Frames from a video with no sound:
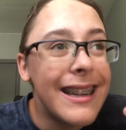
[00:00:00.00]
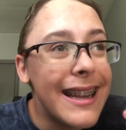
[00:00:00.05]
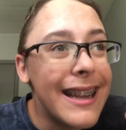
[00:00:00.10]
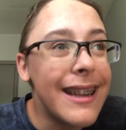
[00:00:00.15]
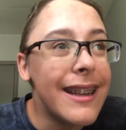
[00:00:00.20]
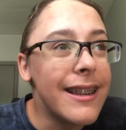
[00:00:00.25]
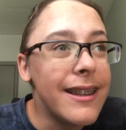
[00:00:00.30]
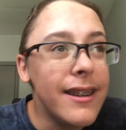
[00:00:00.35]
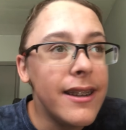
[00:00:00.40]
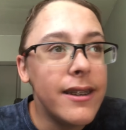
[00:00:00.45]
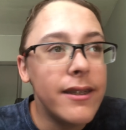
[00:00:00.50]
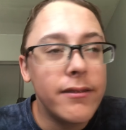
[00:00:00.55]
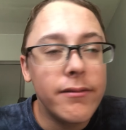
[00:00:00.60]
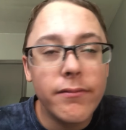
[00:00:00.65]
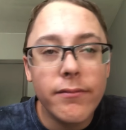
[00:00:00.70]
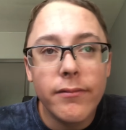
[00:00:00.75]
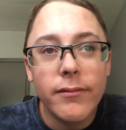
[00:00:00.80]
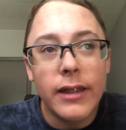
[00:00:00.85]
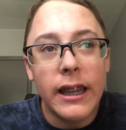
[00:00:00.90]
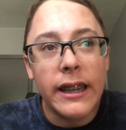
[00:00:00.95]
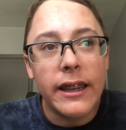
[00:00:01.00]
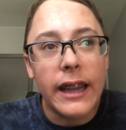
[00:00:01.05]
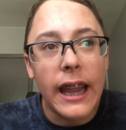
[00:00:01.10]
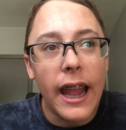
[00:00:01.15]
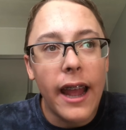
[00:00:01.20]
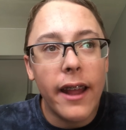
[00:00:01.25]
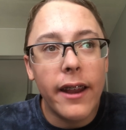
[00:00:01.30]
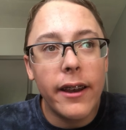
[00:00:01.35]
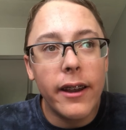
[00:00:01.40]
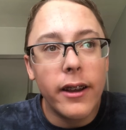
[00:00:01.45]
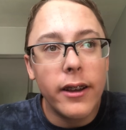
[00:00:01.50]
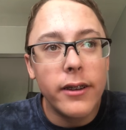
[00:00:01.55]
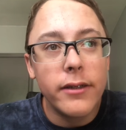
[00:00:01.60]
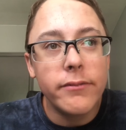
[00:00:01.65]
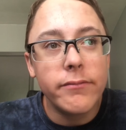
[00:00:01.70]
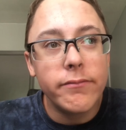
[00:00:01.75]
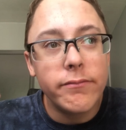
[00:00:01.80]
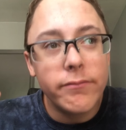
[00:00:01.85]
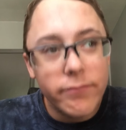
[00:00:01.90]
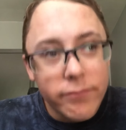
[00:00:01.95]
In, in Canada,
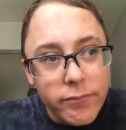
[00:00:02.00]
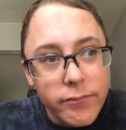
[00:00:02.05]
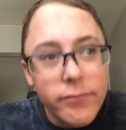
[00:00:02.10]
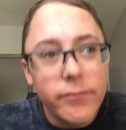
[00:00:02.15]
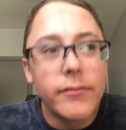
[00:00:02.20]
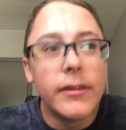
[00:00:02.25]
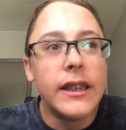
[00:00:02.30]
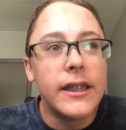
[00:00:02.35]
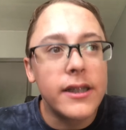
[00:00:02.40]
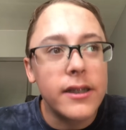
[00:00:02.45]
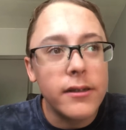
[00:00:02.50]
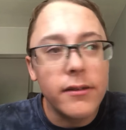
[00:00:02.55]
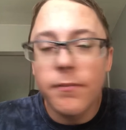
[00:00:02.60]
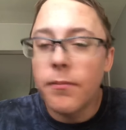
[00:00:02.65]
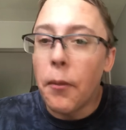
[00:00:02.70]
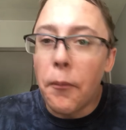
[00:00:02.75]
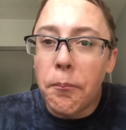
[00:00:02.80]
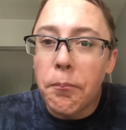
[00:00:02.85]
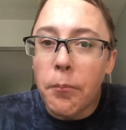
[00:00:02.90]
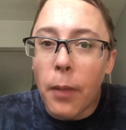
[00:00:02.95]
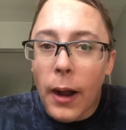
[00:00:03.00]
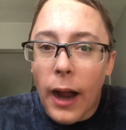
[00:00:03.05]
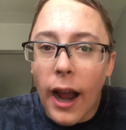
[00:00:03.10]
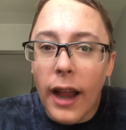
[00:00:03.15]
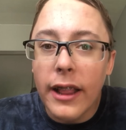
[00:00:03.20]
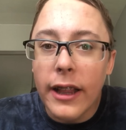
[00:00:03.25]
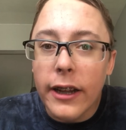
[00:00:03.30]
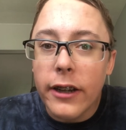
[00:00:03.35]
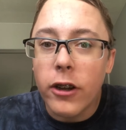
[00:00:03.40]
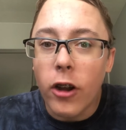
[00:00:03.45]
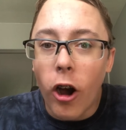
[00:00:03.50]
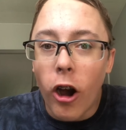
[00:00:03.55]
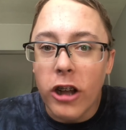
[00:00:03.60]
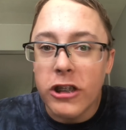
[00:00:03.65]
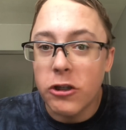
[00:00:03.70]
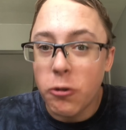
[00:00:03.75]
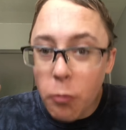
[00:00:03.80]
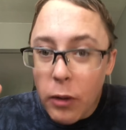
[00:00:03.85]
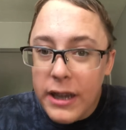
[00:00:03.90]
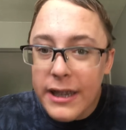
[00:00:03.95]
this pilot
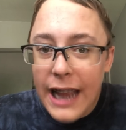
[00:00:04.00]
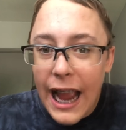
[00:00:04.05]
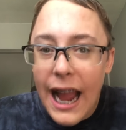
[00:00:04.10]
cost with